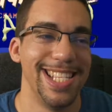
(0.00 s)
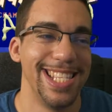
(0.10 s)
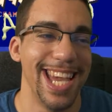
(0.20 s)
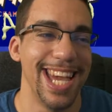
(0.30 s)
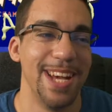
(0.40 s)

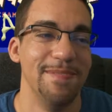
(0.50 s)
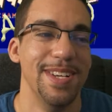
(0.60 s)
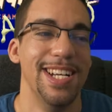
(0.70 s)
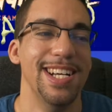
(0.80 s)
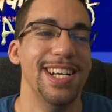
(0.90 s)
Damn.
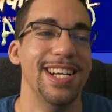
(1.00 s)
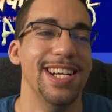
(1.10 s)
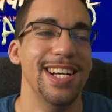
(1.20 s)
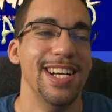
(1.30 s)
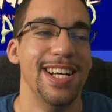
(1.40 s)

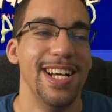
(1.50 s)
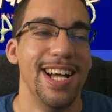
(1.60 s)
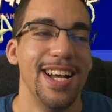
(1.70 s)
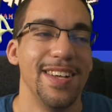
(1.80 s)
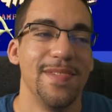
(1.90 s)

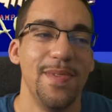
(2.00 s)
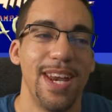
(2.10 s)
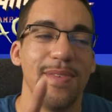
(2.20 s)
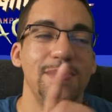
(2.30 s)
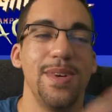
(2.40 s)

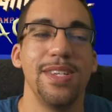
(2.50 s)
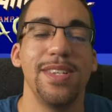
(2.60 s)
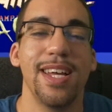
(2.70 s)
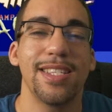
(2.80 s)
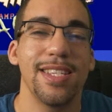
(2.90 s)
When you
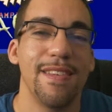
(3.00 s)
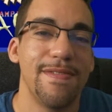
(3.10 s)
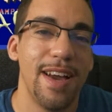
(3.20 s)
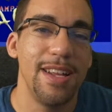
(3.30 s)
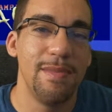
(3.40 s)
get to the
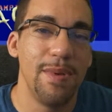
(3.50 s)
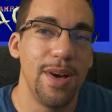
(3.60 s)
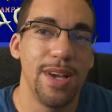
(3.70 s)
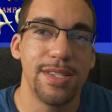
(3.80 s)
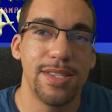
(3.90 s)
final
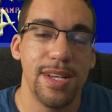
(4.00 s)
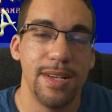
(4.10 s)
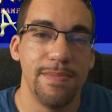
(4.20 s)
boss,